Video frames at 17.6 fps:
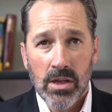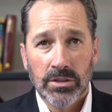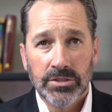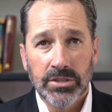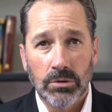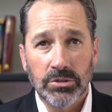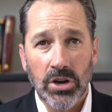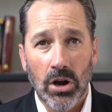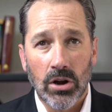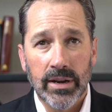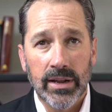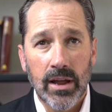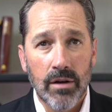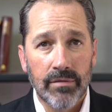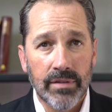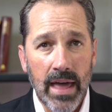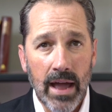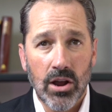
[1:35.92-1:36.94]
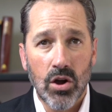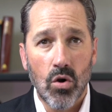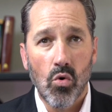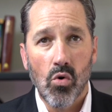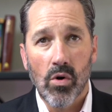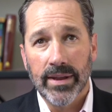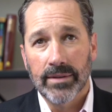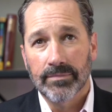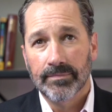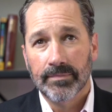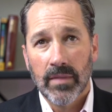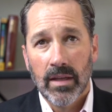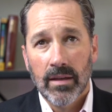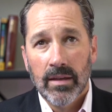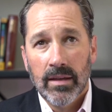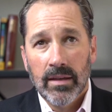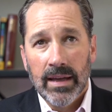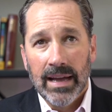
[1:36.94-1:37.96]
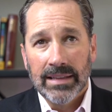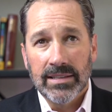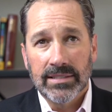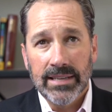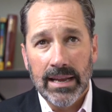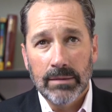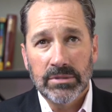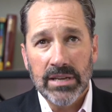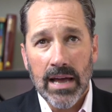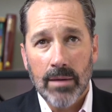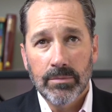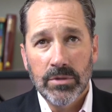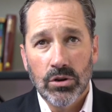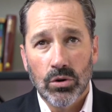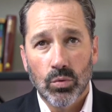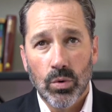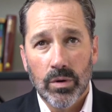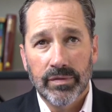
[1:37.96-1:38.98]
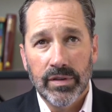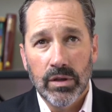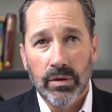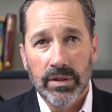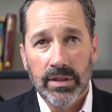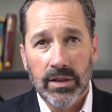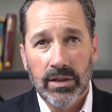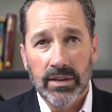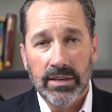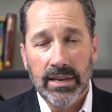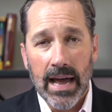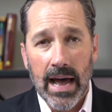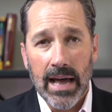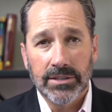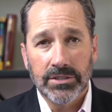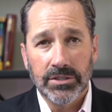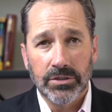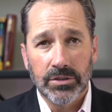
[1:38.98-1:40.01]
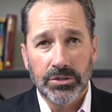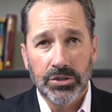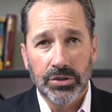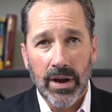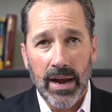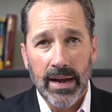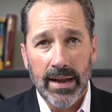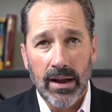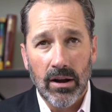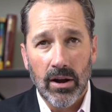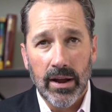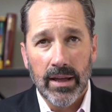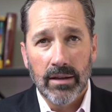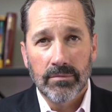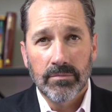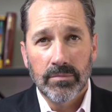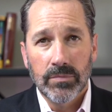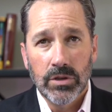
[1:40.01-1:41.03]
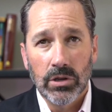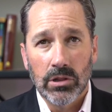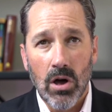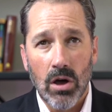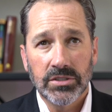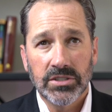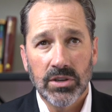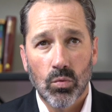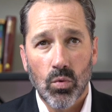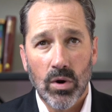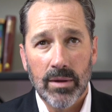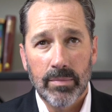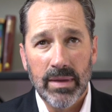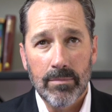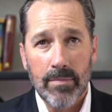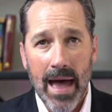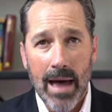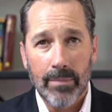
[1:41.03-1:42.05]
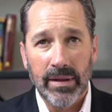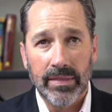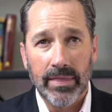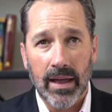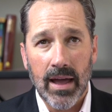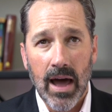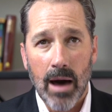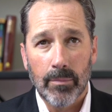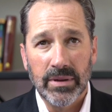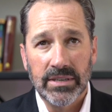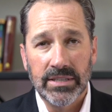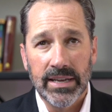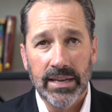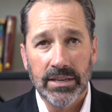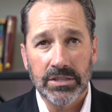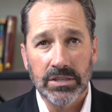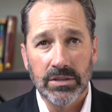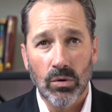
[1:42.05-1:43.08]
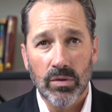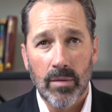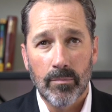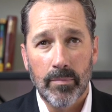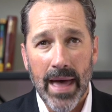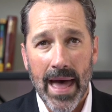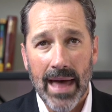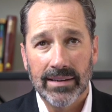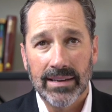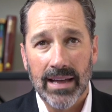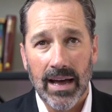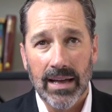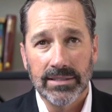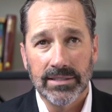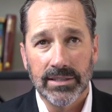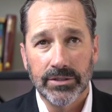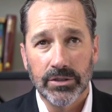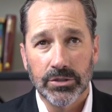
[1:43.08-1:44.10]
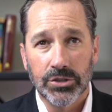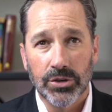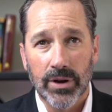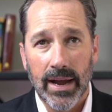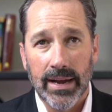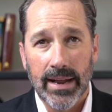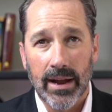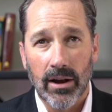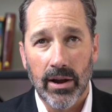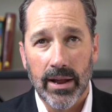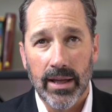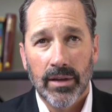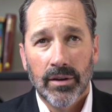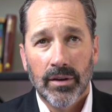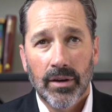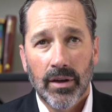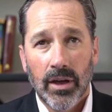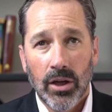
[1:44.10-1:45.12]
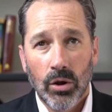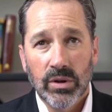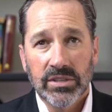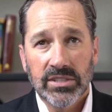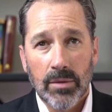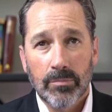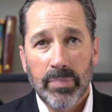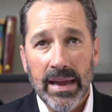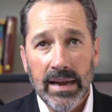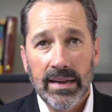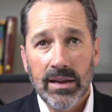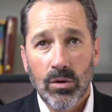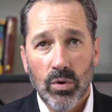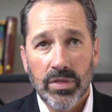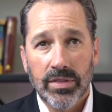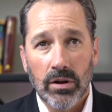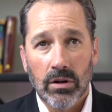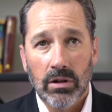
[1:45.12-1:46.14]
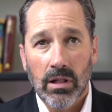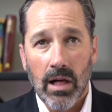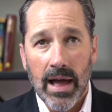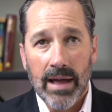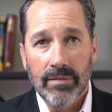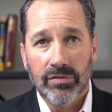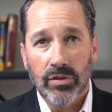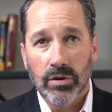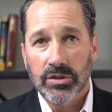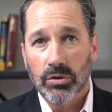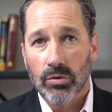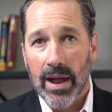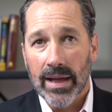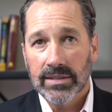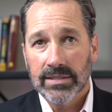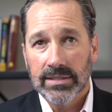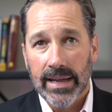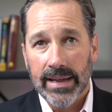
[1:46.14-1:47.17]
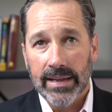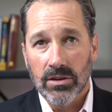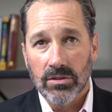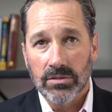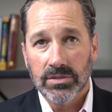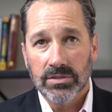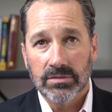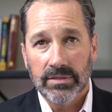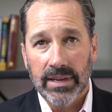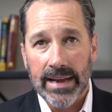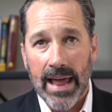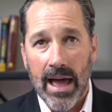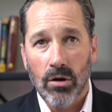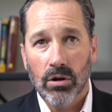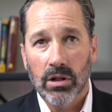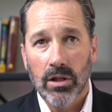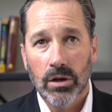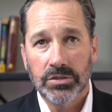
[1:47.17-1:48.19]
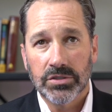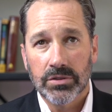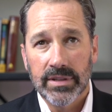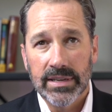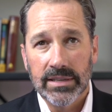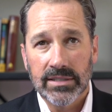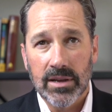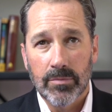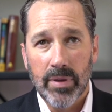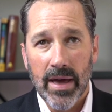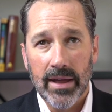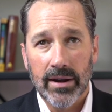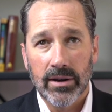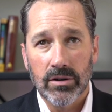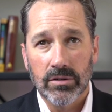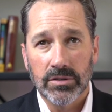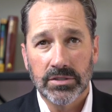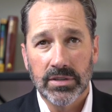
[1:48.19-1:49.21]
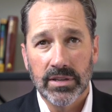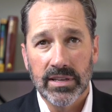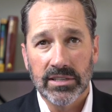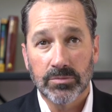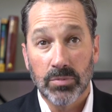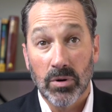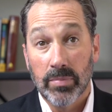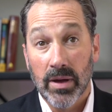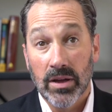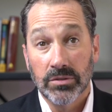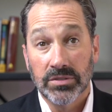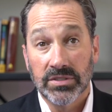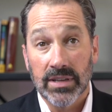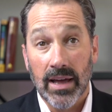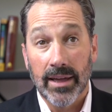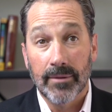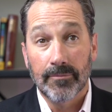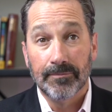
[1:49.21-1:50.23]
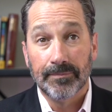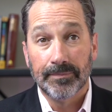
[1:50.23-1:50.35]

So turning over that coin, at the same time you're reviewing the good guys in your trade area, you'll also want to be mapping the competition or the bad guys in your trade area. Who is competing with your client for direct sales, and how close are these competitors to this proposed site?